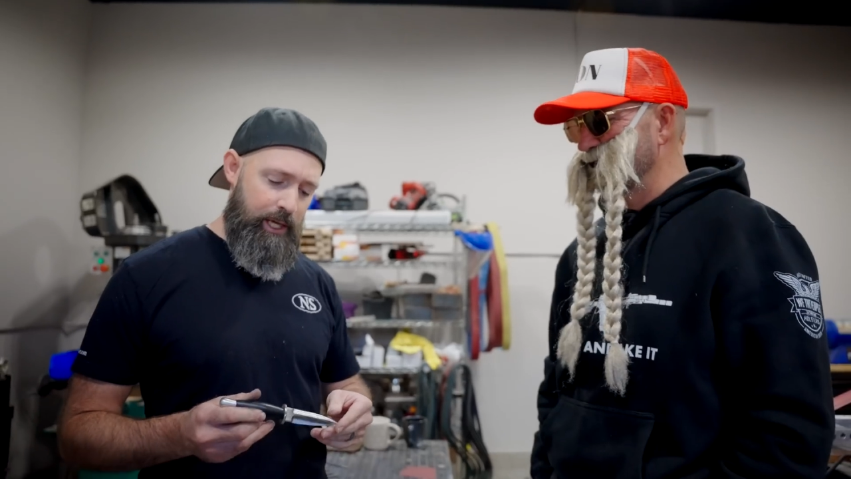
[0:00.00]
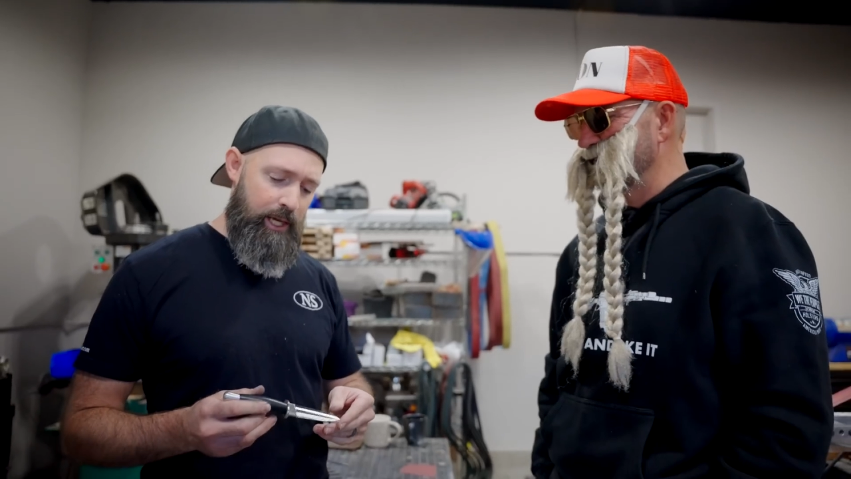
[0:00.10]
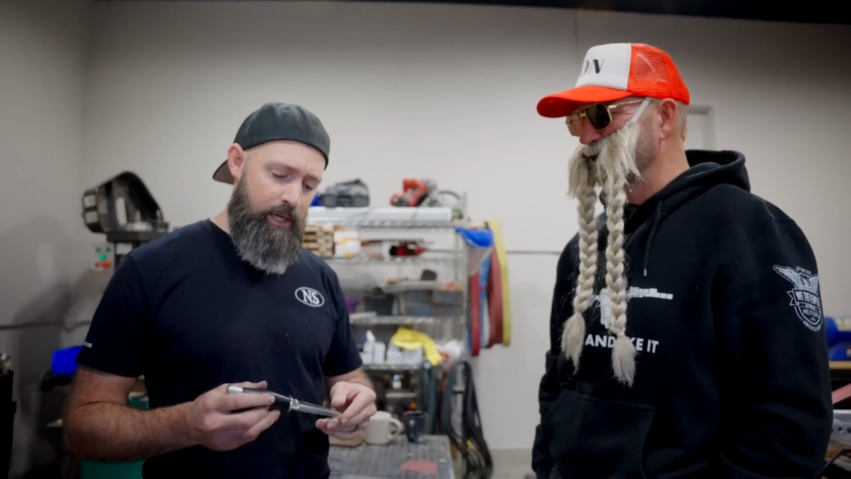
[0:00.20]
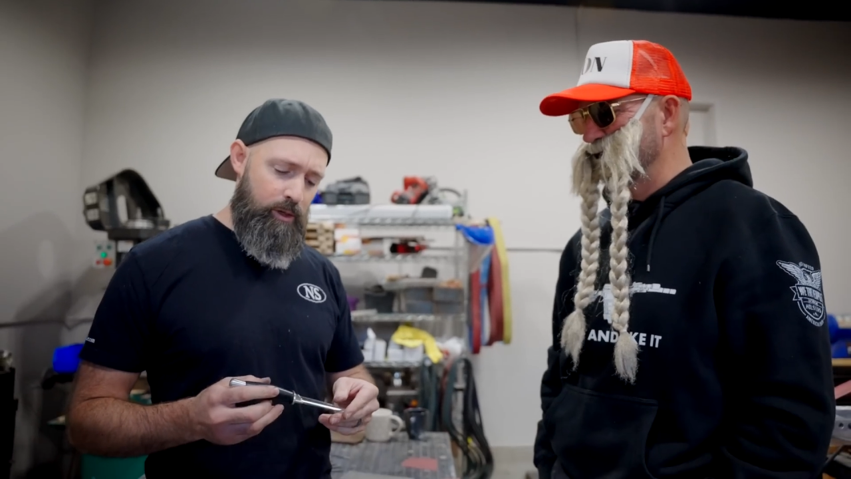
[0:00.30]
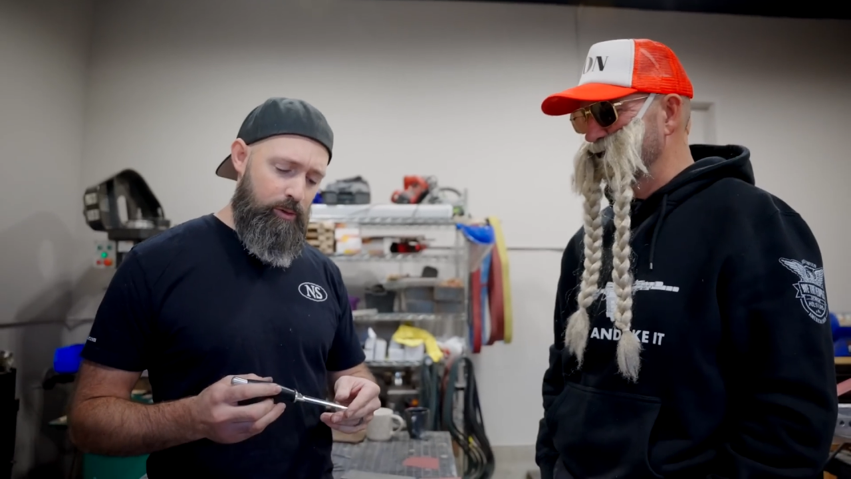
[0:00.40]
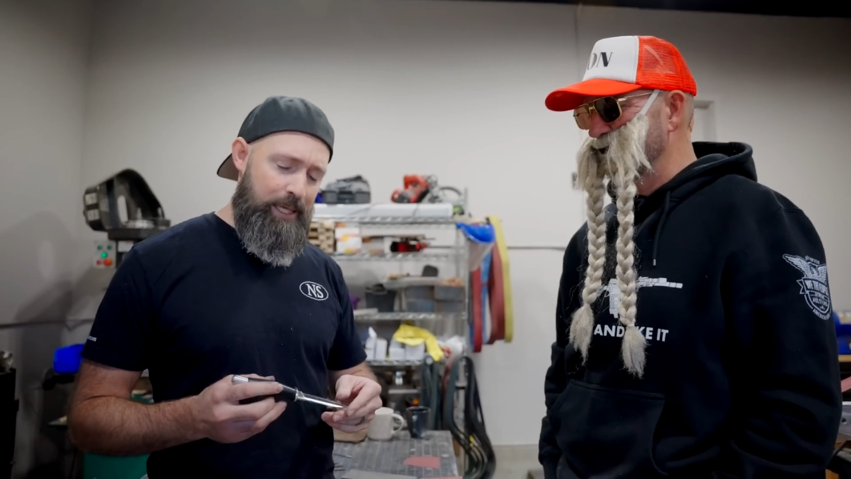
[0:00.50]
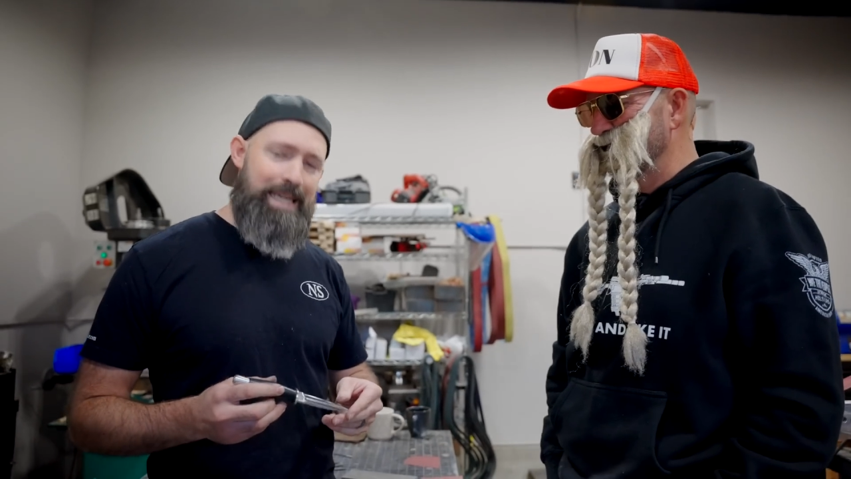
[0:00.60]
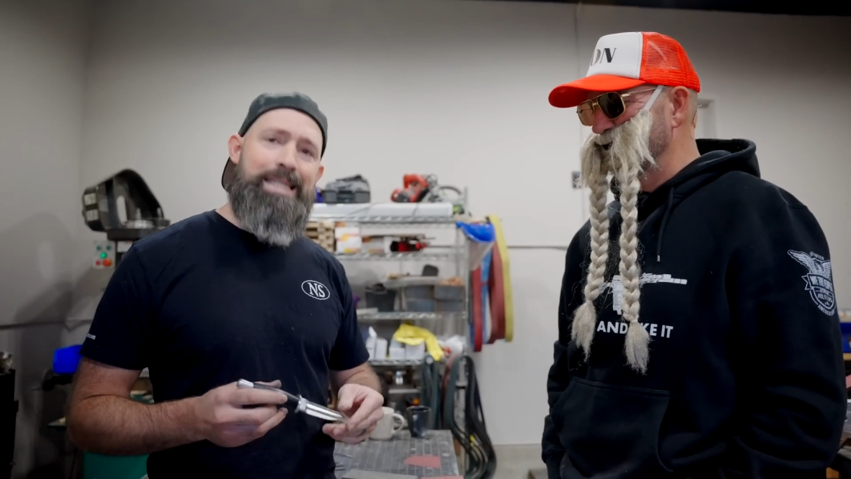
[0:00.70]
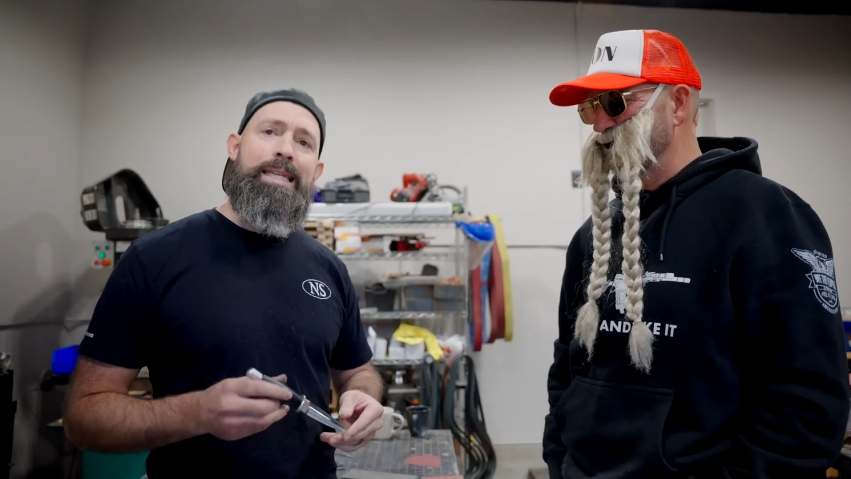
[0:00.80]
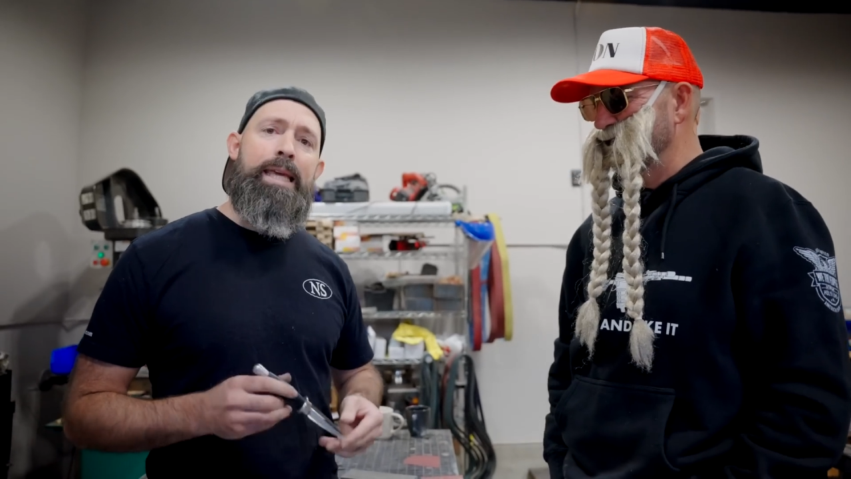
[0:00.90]
down,
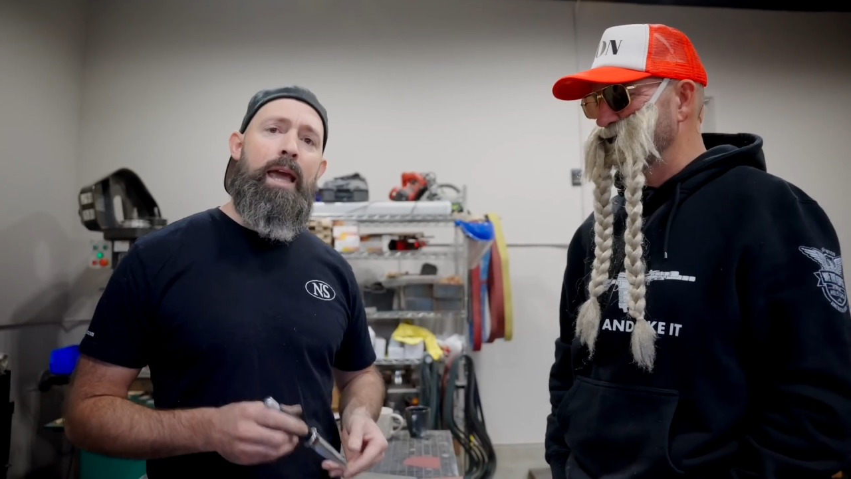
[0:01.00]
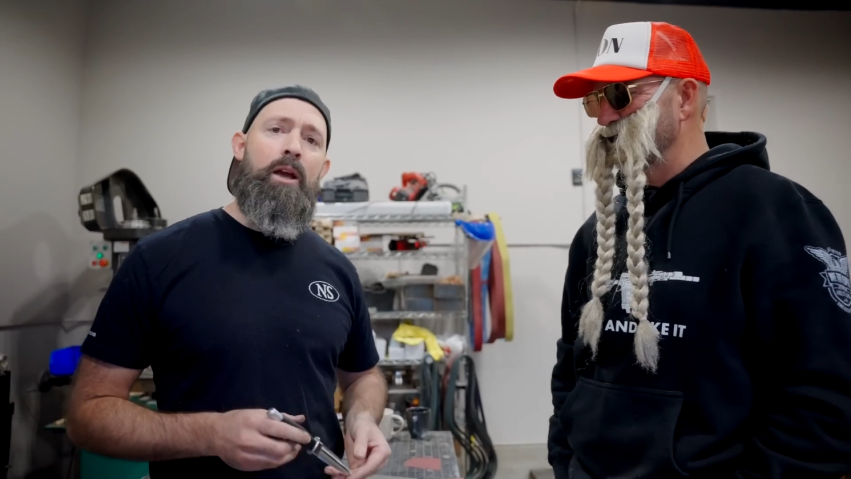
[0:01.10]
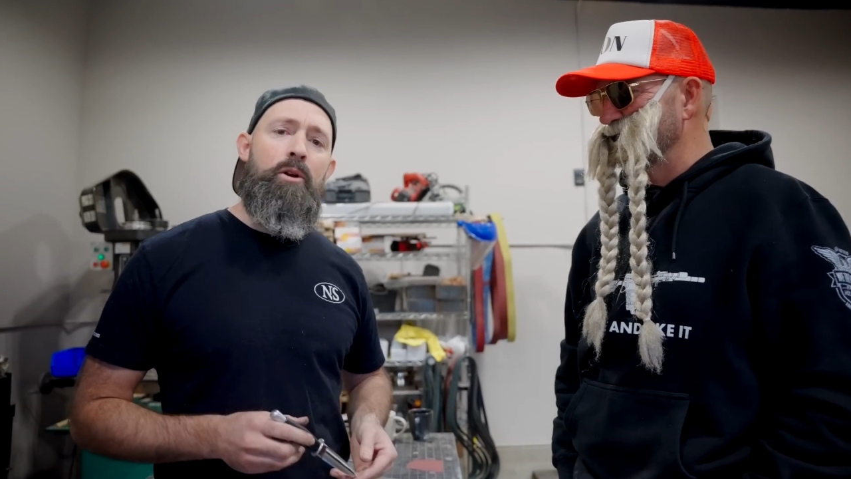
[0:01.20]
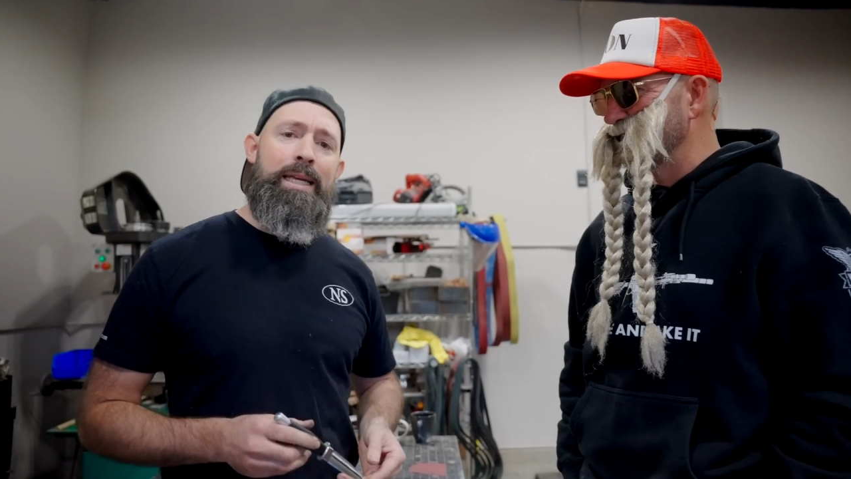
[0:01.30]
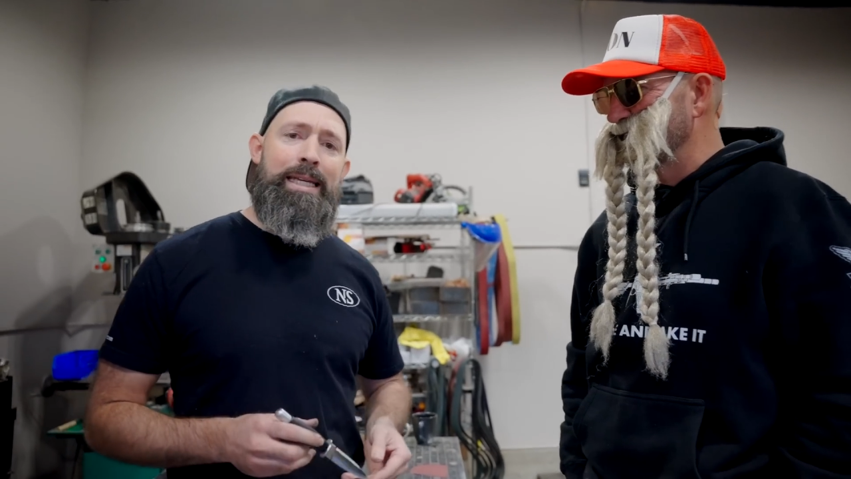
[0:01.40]
easy carry,